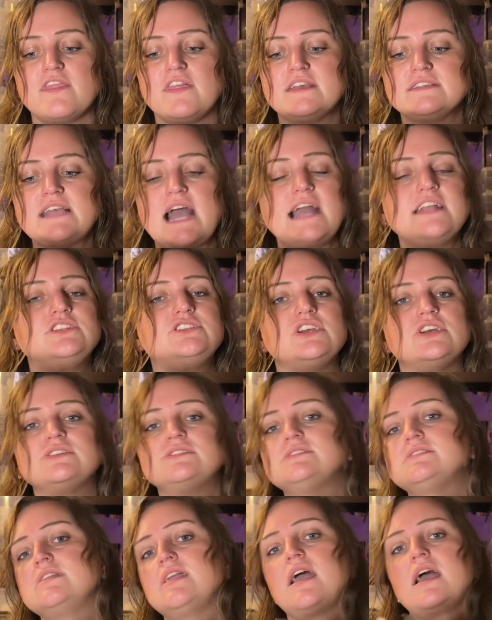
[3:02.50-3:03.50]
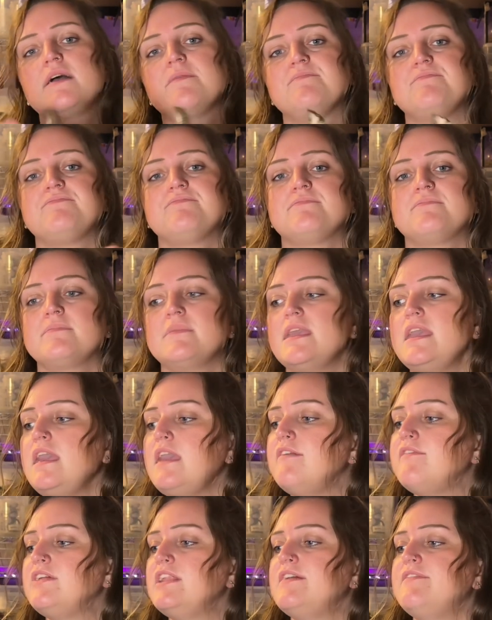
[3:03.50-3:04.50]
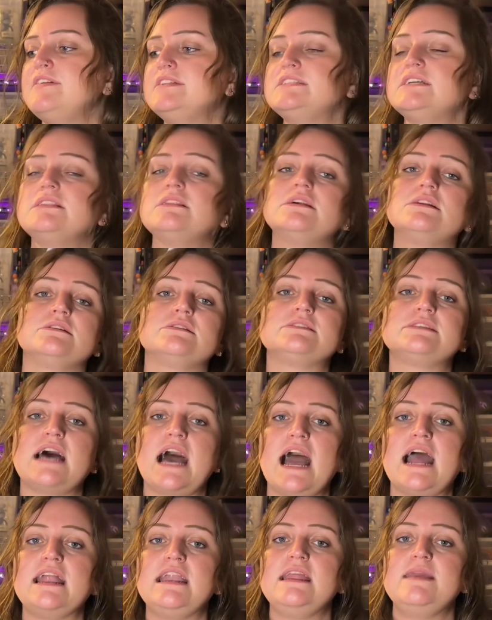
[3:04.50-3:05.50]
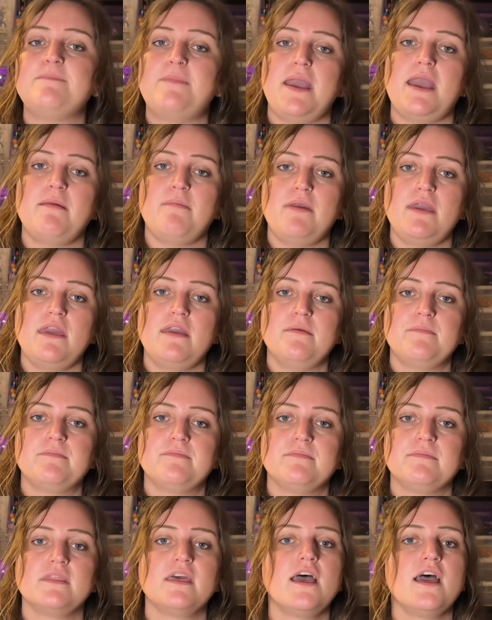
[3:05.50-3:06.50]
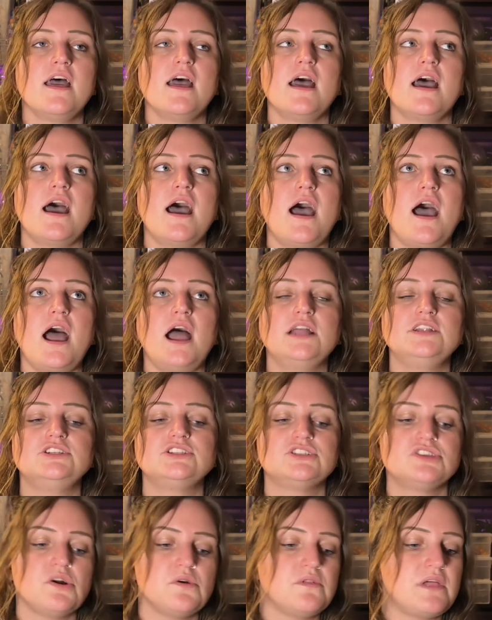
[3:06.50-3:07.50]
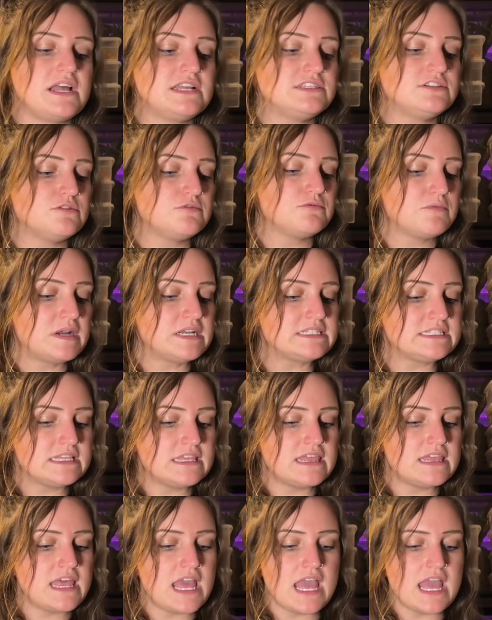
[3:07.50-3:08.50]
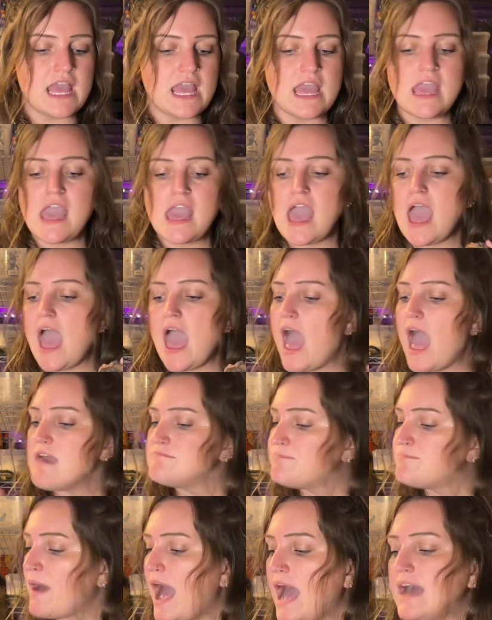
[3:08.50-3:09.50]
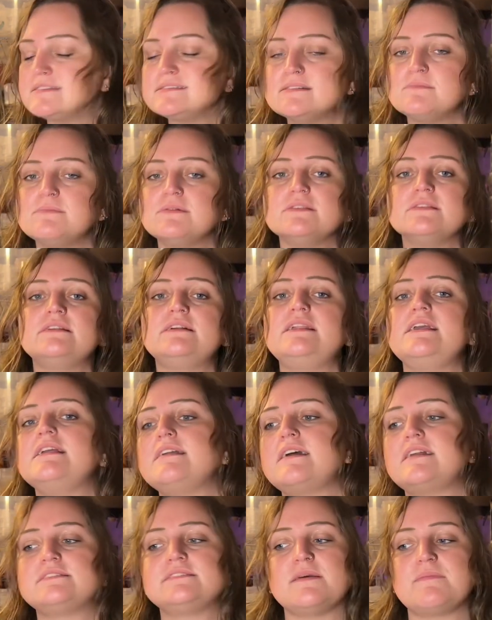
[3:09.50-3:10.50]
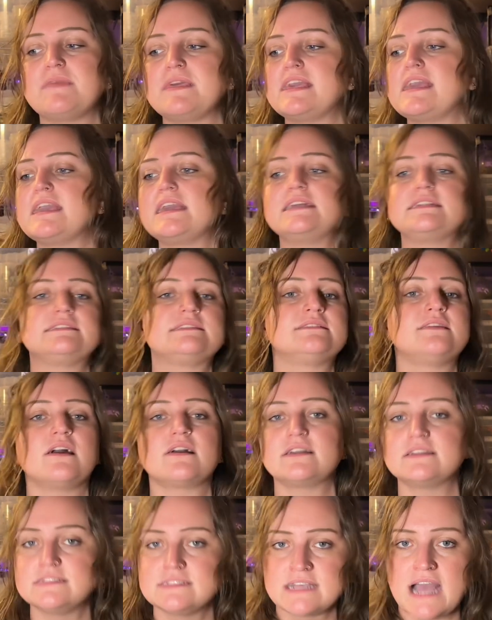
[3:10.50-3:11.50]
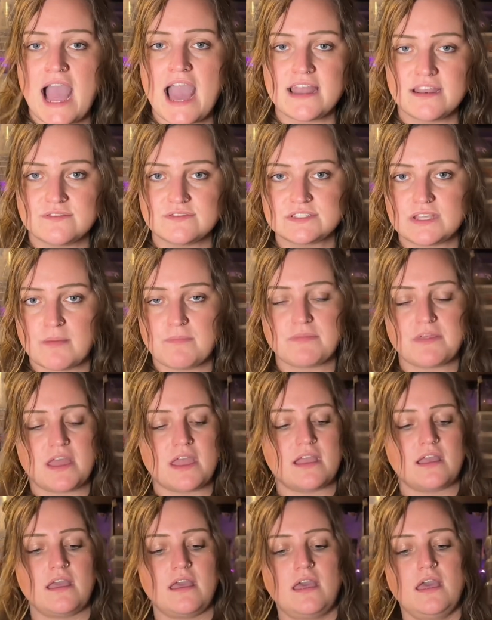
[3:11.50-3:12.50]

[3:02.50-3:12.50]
this, even if it's a little tiny baby, I just don't like to risk the possibility that something could get stuck inside of something.